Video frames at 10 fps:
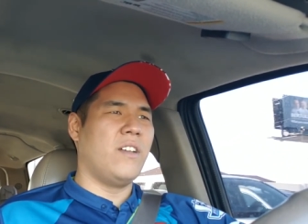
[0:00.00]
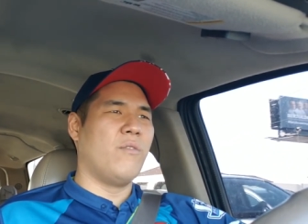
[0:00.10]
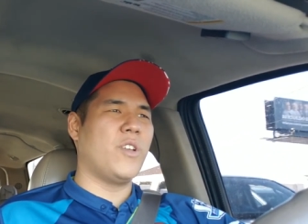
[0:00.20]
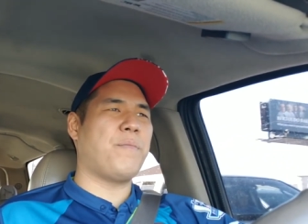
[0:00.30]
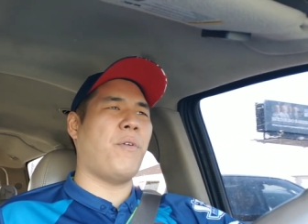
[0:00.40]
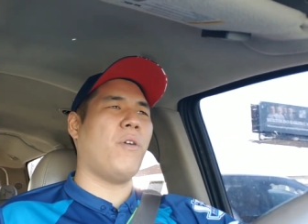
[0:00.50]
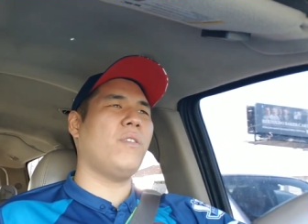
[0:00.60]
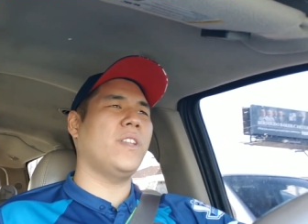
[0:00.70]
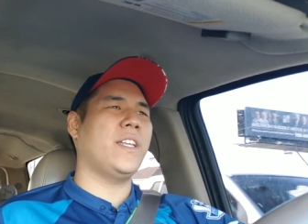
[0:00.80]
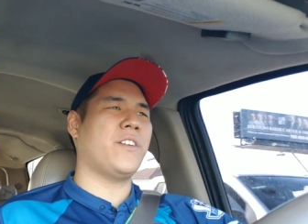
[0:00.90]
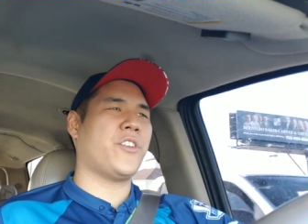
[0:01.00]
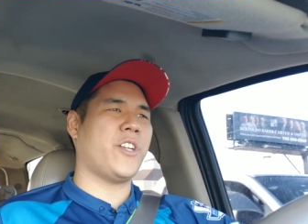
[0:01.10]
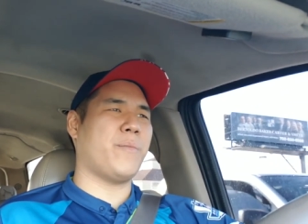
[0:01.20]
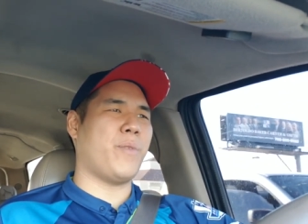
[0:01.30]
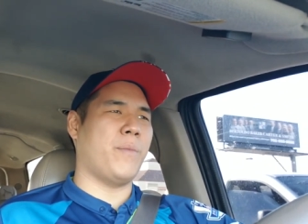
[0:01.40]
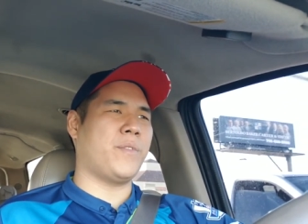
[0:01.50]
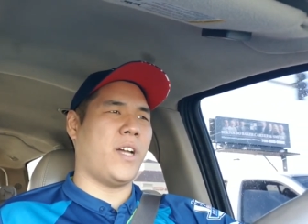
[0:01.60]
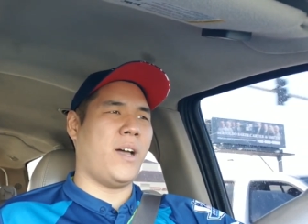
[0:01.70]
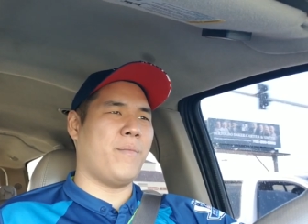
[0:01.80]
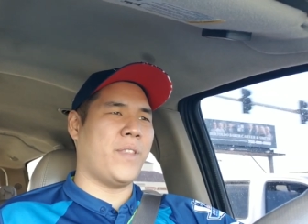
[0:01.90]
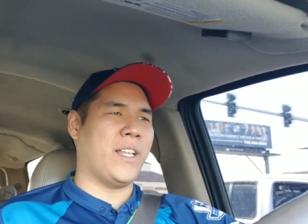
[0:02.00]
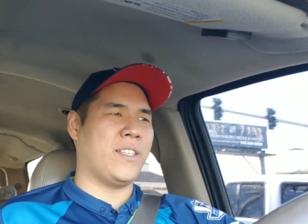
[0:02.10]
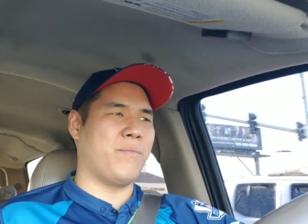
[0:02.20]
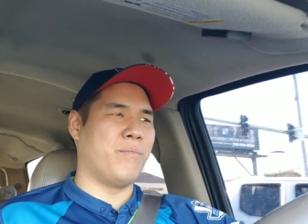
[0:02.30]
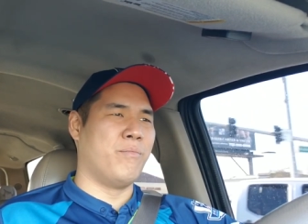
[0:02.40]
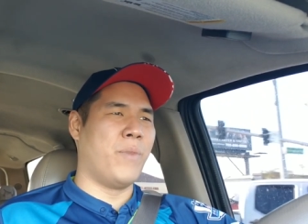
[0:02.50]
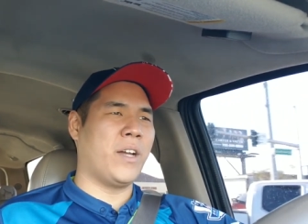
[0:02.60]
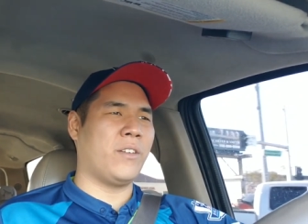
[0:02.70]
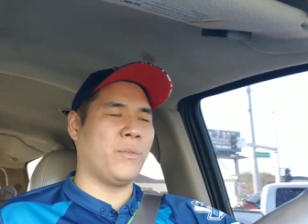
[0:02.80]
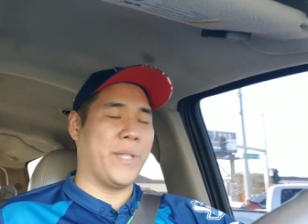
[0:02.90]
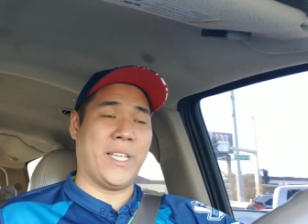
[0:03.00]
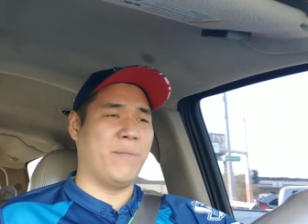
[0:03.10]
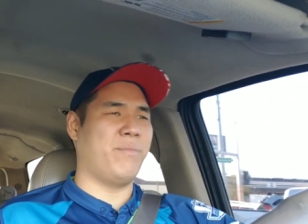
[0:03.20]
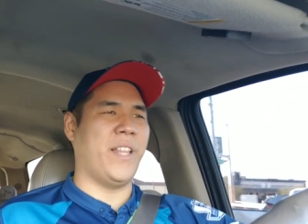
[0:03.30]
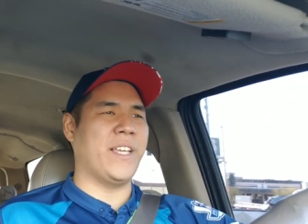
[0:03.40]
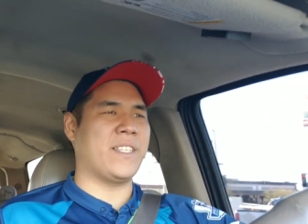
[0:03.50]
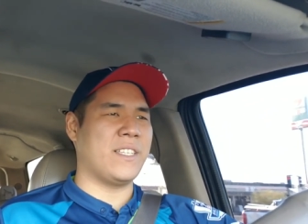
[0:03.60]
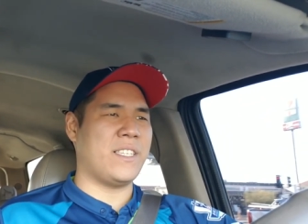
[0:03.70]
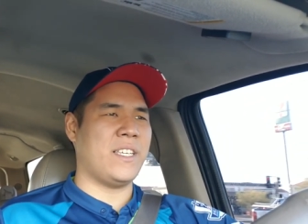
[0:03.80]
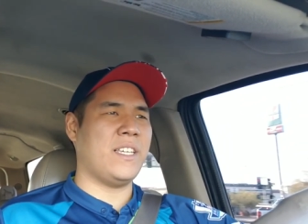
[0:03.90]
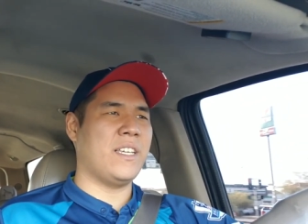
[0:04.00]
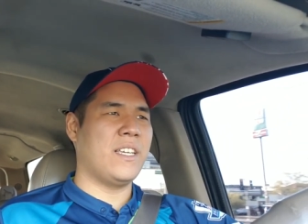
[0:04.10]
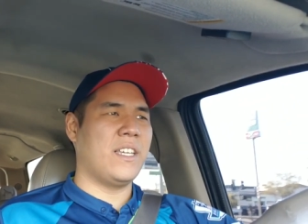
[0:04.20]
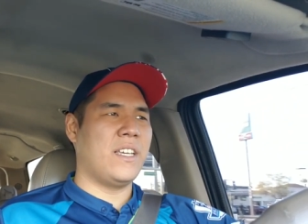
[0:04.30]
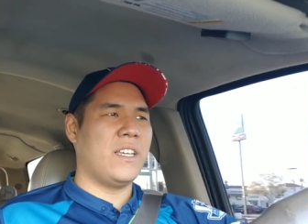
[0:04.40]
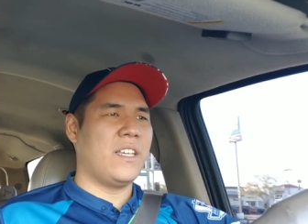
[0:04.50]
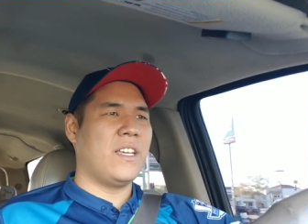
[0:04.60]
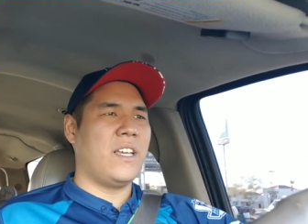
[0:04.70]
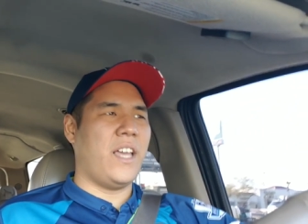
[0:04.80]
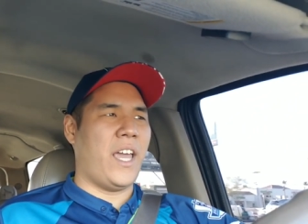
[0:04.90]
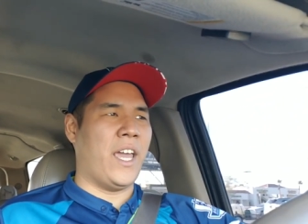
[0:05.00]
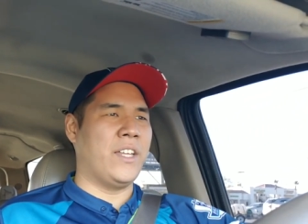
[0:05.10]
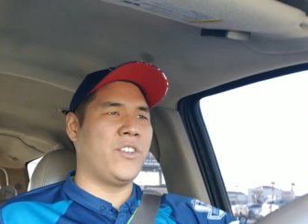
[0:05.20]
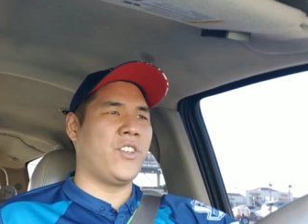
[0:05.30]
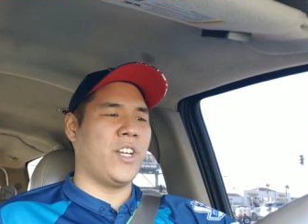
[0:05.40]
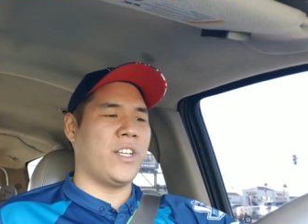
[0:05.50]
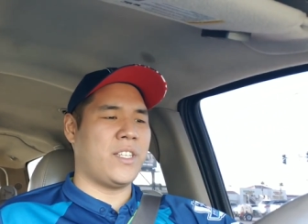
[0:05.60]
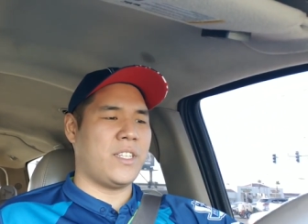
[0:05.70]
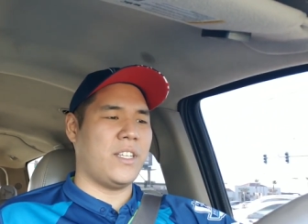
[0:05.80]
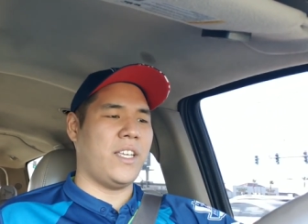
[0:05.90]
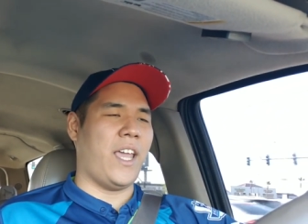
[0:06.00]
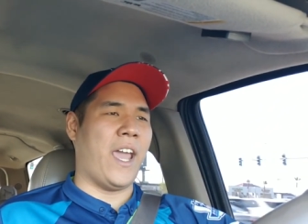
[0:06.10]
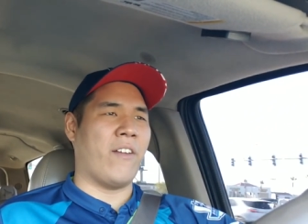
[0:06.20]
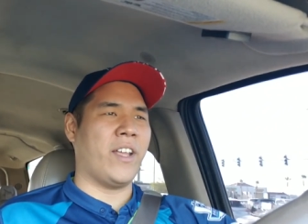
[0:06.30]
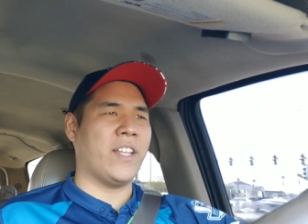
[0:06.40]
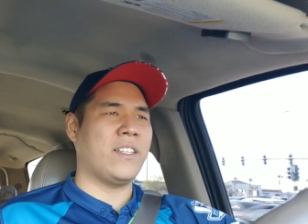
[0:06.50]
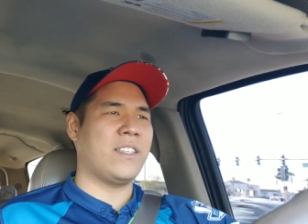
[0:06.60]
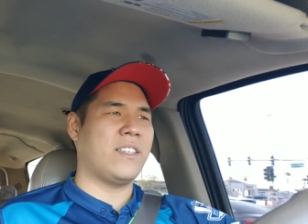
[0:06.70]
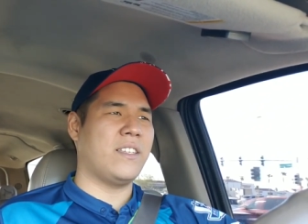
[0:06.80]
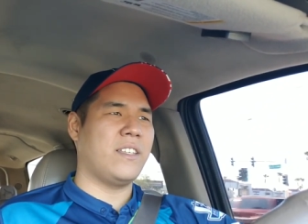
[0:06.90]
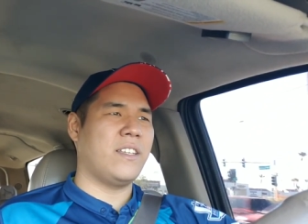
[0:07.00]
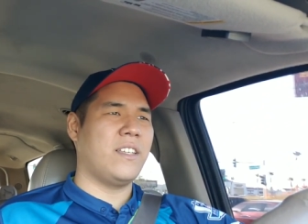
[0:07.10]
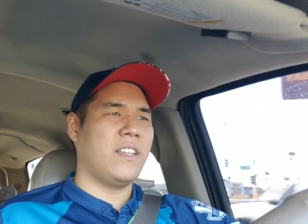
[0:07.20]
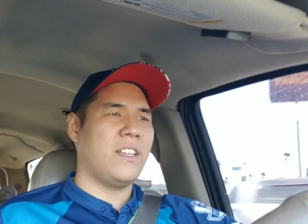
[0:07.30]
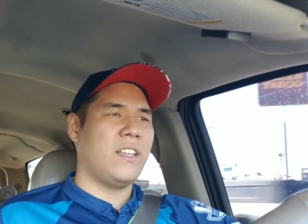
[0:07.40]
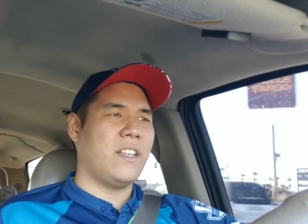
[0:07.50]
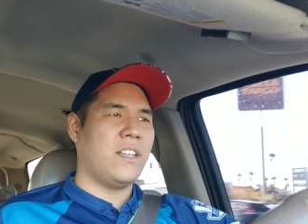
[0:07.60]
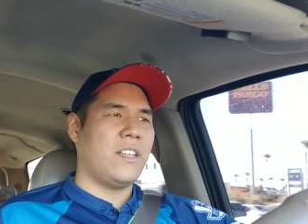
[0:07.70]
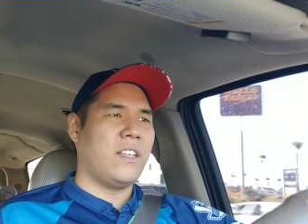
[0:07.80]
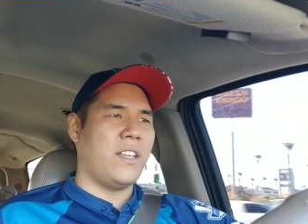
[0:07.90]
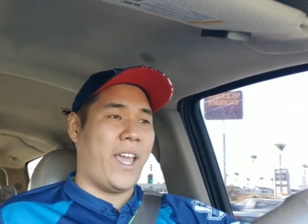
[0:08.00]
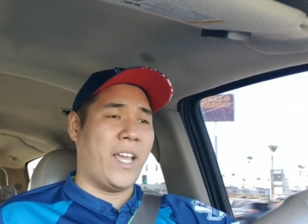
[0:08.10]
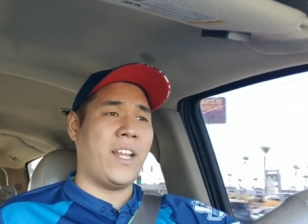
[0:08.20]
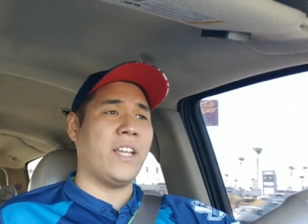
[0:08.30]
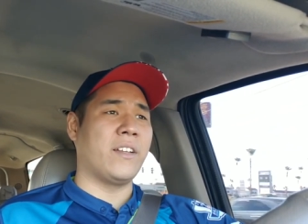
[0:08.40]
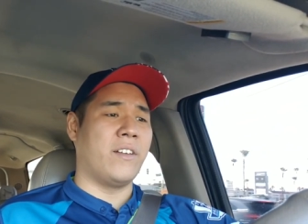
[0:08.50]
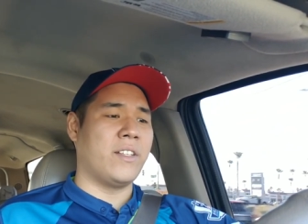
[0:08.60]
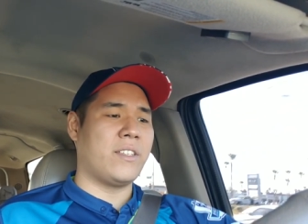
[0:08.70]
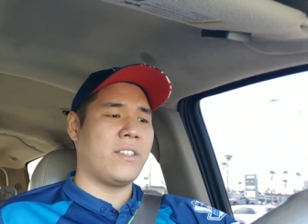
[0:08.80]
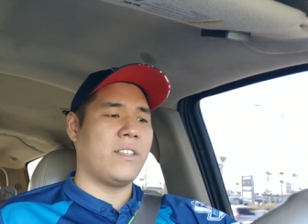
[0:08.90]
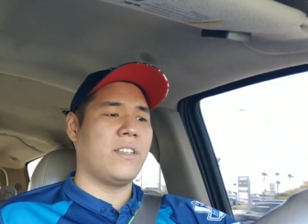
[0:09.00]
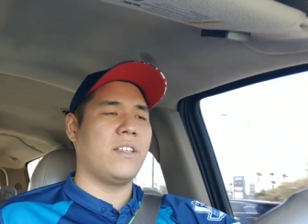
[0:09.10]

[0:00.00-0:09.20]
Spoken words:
With poor leadership up top that's muddled with complacency and just arrogance and ignorance,